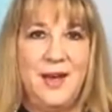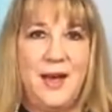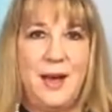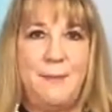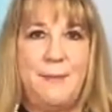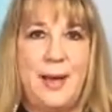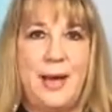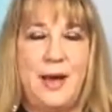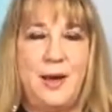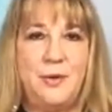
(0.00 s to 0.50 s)

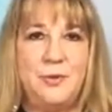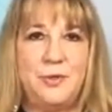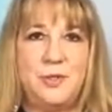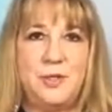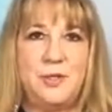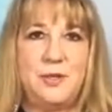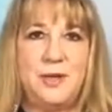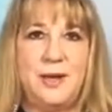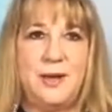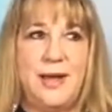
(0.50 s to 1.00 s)

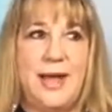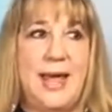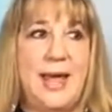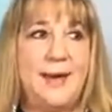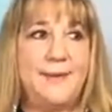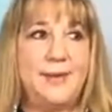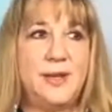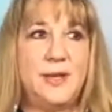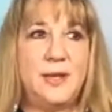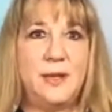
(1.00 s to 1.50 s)
about
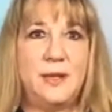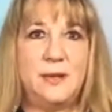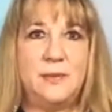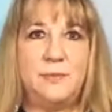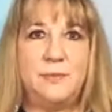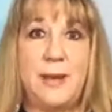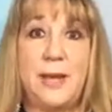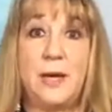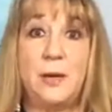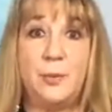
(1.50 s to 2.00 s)
having
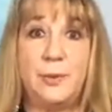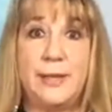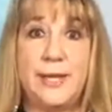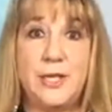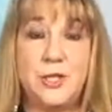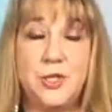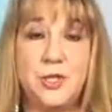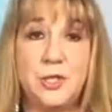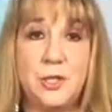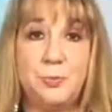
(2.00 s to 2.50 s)
a better
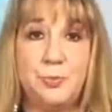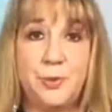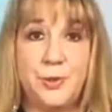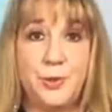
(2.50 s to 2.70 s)
relationship